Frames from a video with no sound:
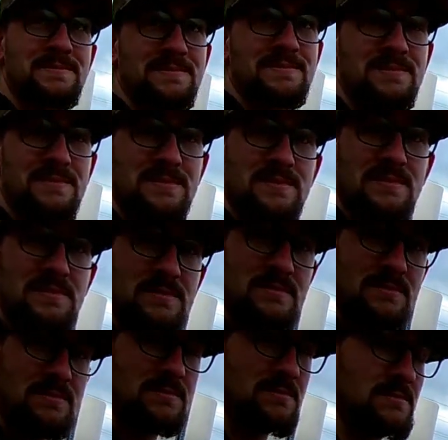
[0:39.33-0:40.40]
So could you give me an
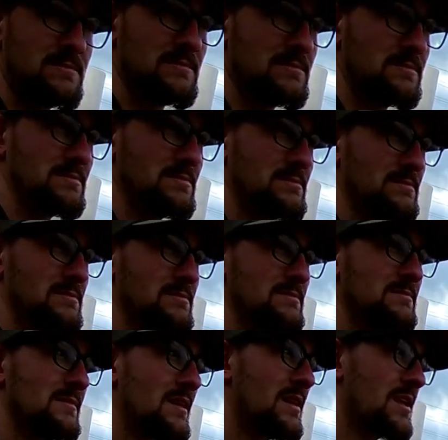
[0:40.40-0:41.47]
example, like a medically advised
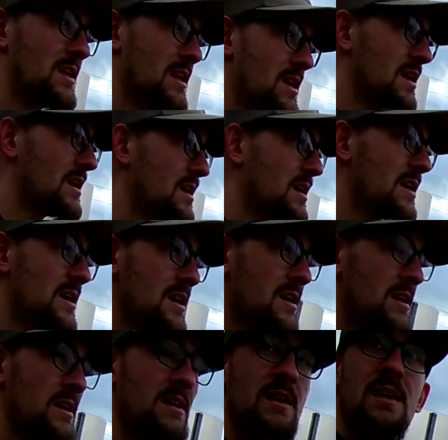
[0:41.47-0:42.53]
one, just when, like if the baby
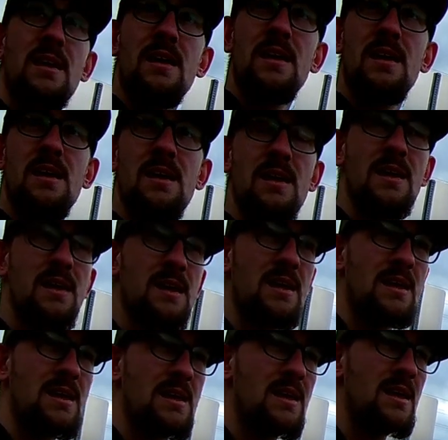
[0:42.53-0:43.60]
has like a slim chance
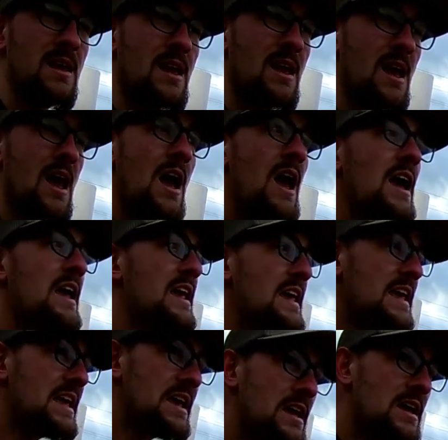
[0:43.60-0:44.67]
of survival after
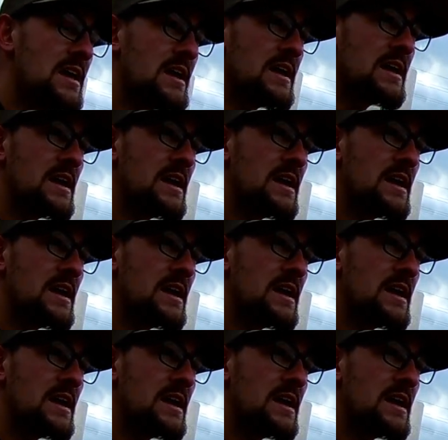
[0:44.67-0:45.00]
birth or something like